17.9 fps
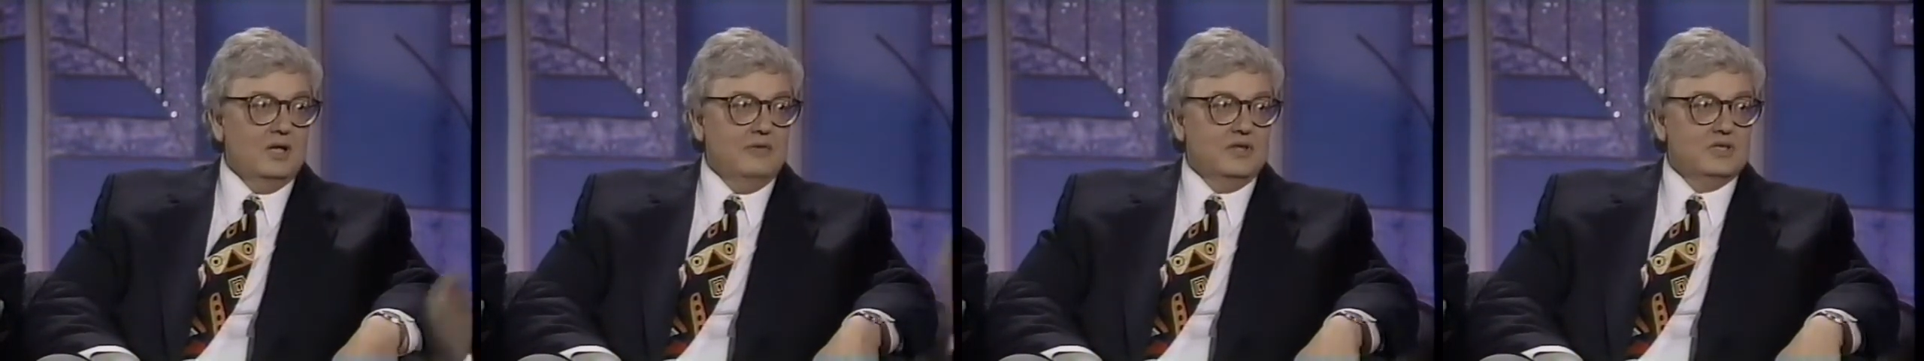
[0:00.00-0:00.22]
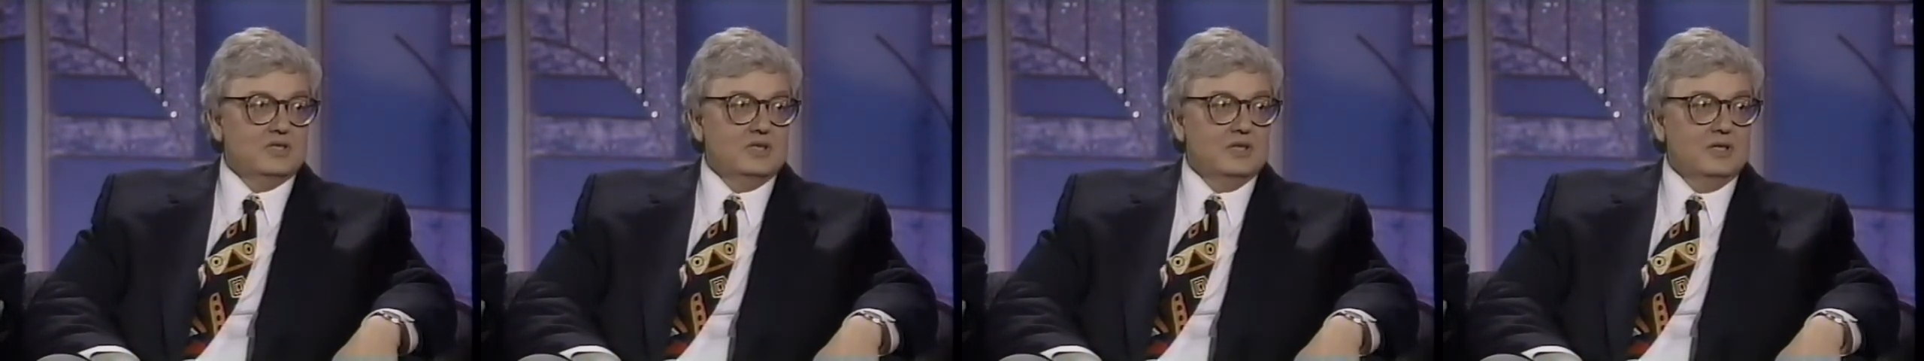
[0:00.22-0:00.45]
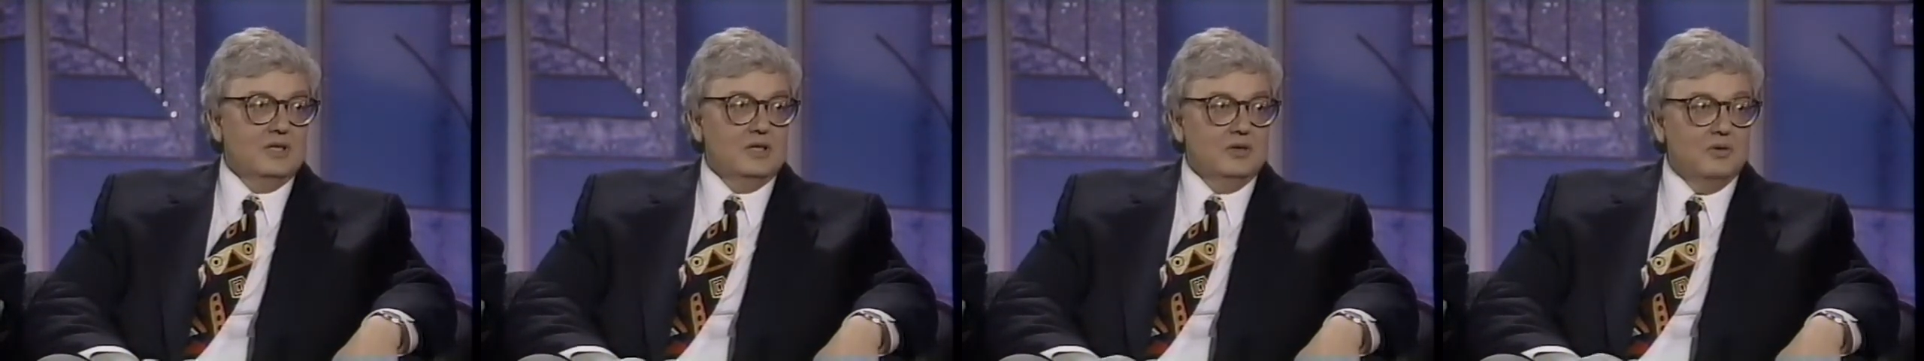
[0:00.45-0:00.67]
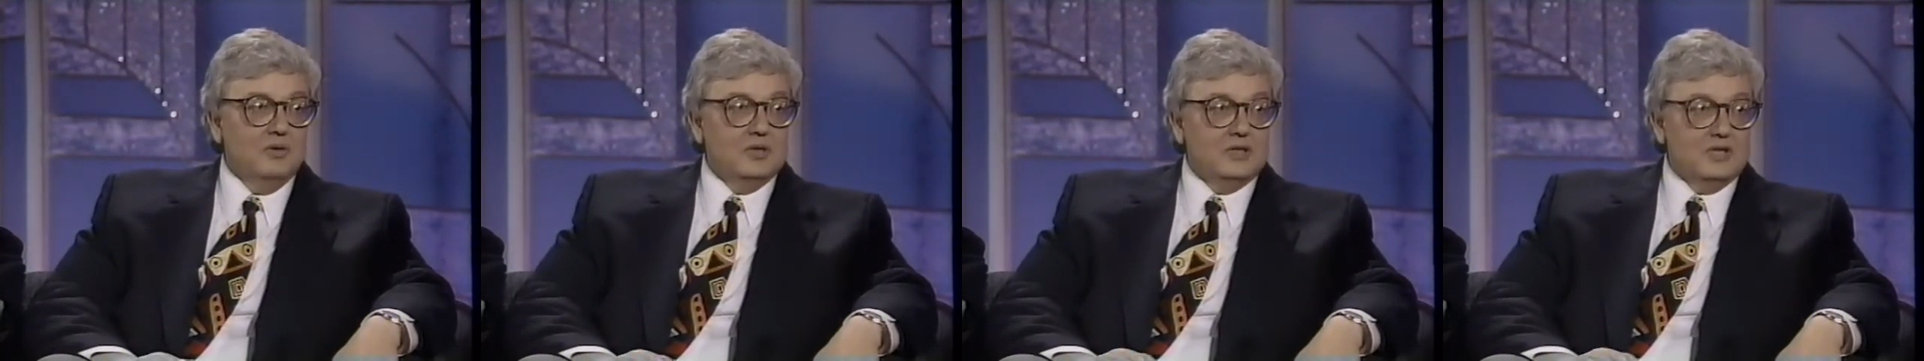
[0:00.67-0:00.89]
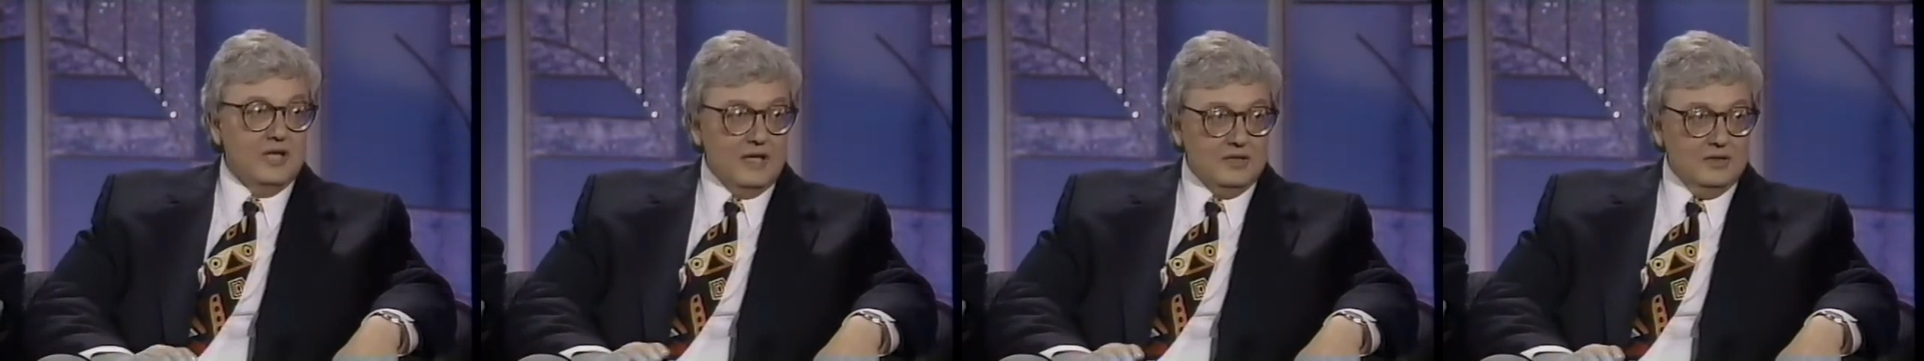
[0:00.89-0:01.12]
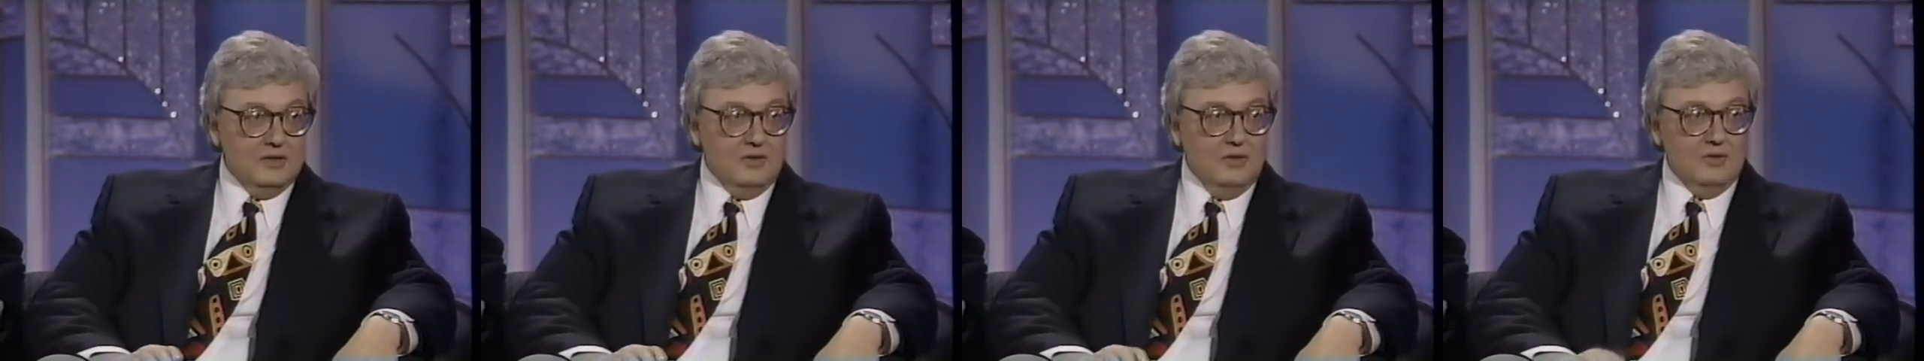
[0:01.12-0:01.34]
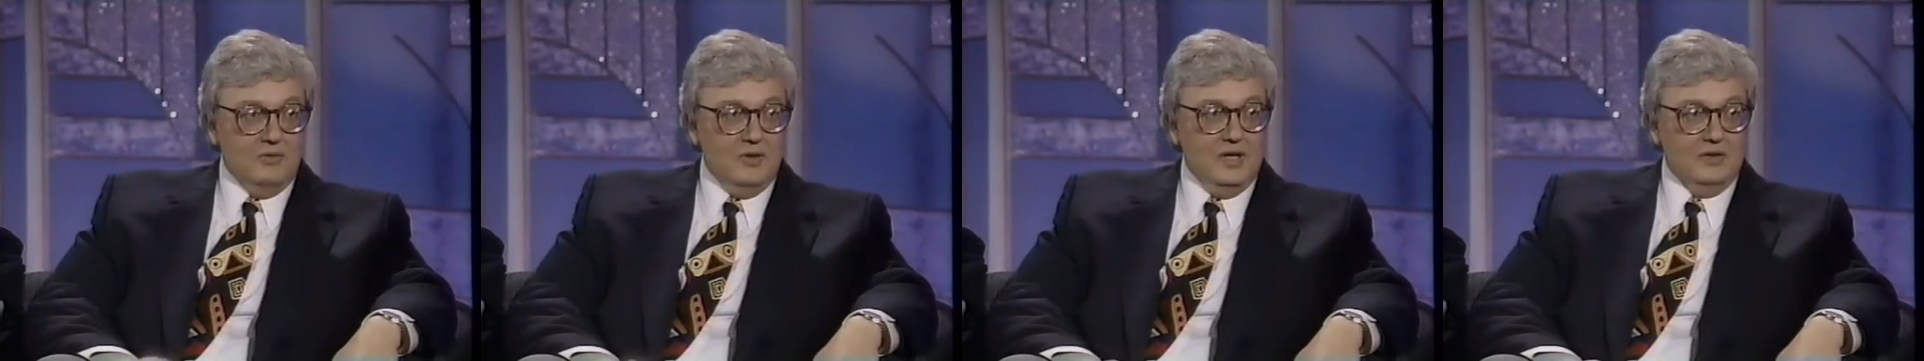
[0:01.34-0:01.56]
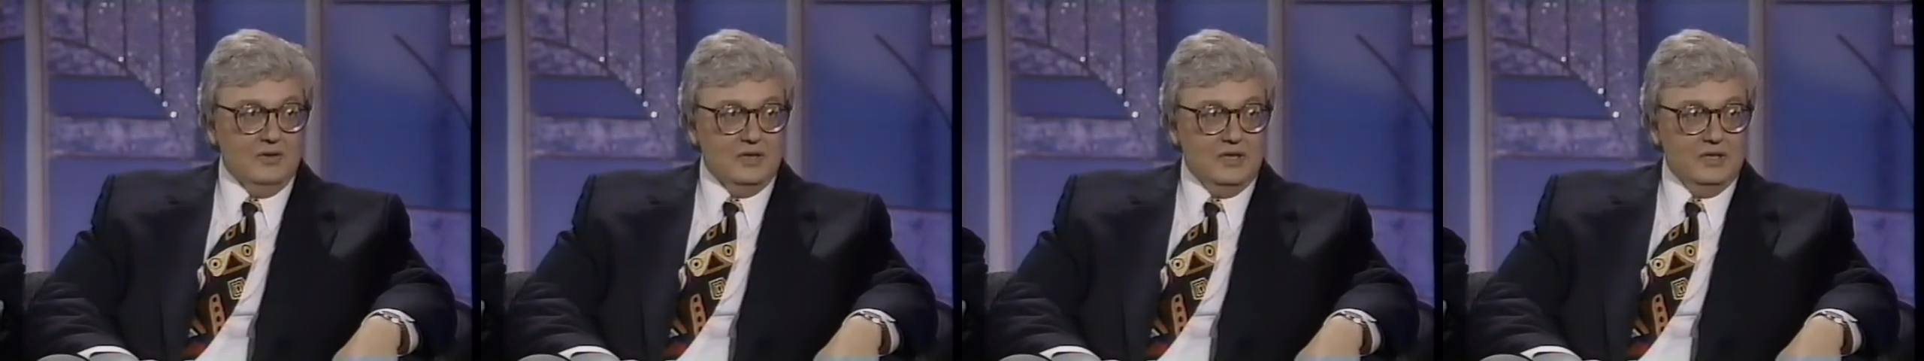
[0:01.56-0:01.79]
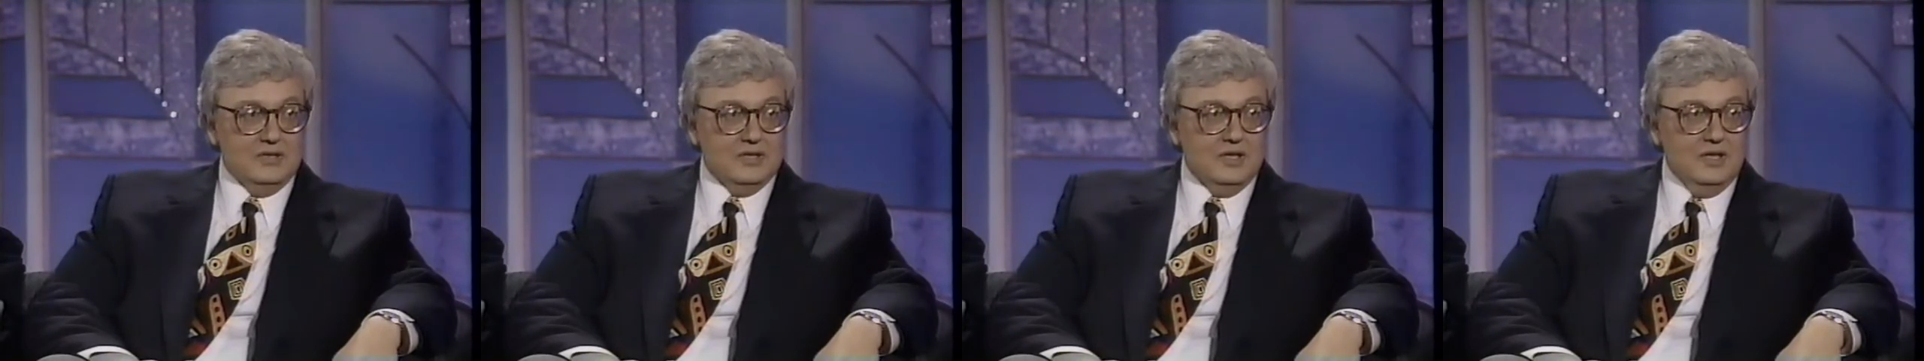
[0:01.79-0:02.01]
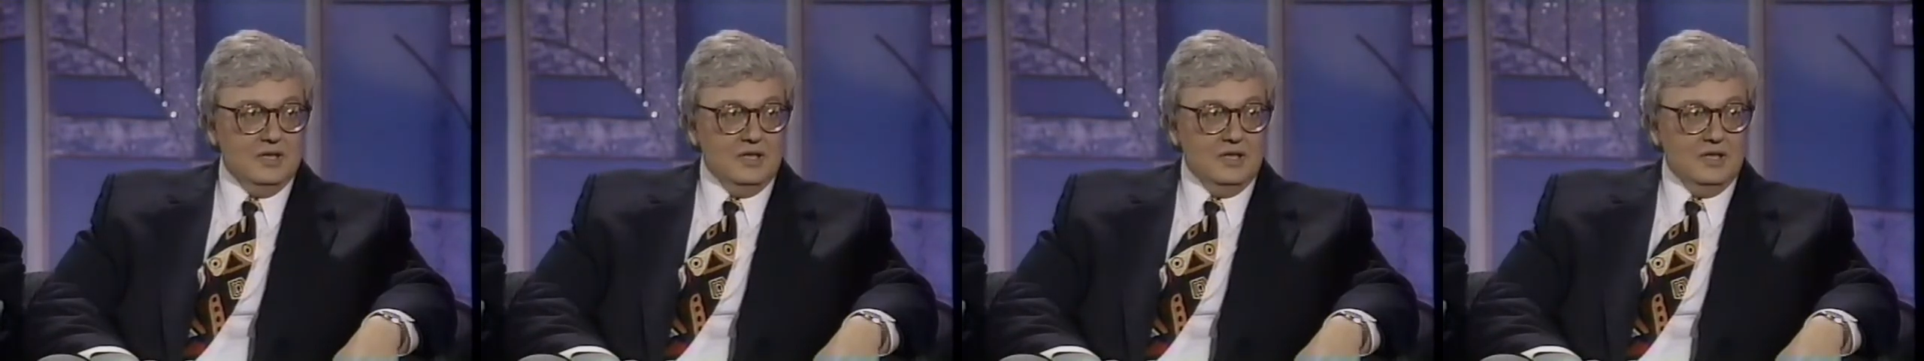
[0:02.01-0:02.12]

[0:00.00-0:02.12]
of its good technical qualities,